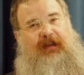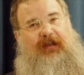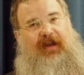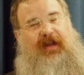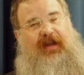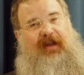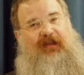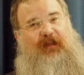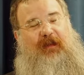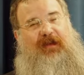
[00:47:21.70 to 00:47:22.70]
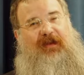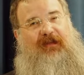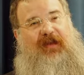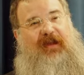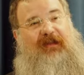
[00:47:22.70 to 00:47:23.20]
but I guess maybe you could
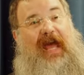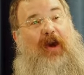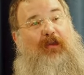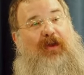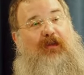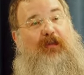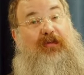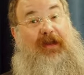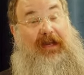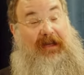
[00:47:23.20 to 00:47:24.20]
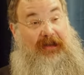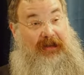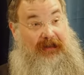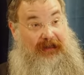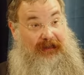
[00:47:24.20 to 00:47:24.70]
say it's how they were played.
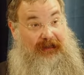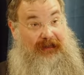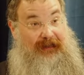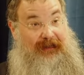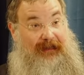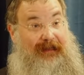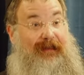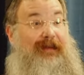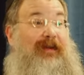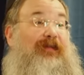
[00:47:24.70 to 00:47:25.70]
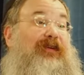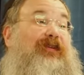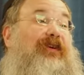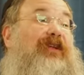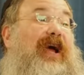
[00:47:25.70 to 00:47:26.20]
If you're
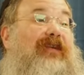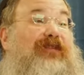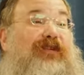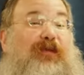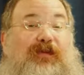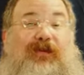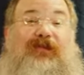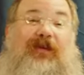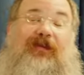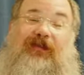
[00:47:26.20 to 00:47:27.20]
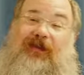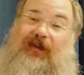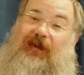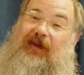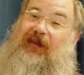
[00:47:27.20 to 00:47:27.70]
into classical music, so you
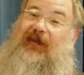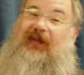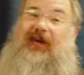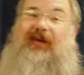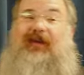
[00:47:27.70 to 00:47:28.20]
know that there are